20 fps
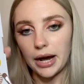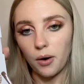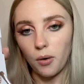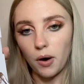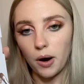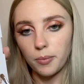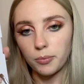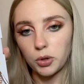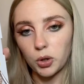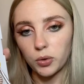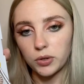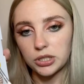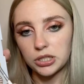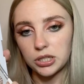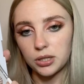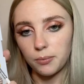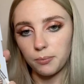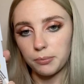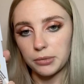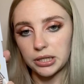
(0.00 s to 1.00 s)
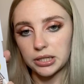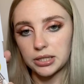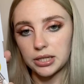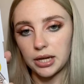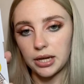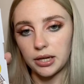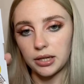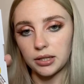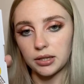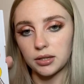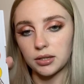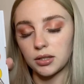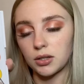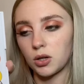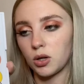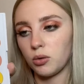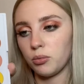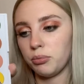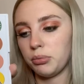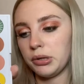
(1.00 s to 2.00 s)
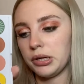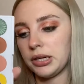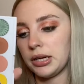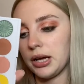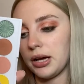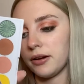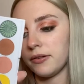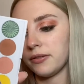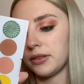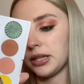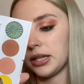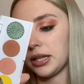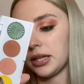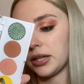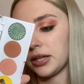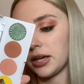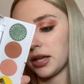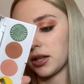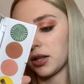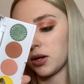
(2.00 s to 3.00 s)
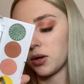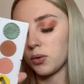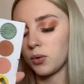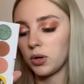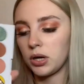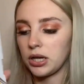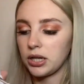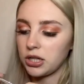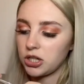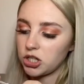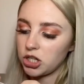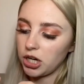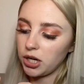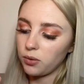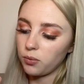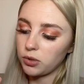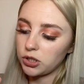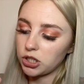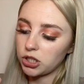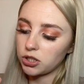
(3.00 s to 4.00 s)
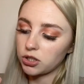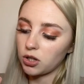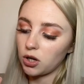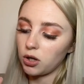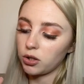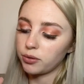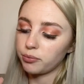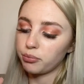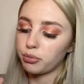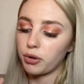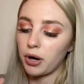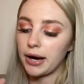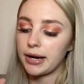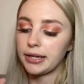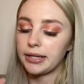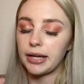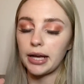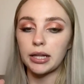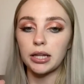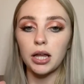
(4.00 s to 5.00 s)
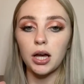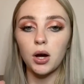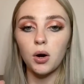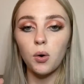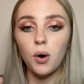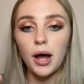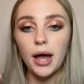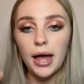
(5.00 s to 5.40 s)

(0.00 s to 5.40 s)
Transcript: I'm going to mix a little bit of the yellow in the shade, which is called Bright Yellow,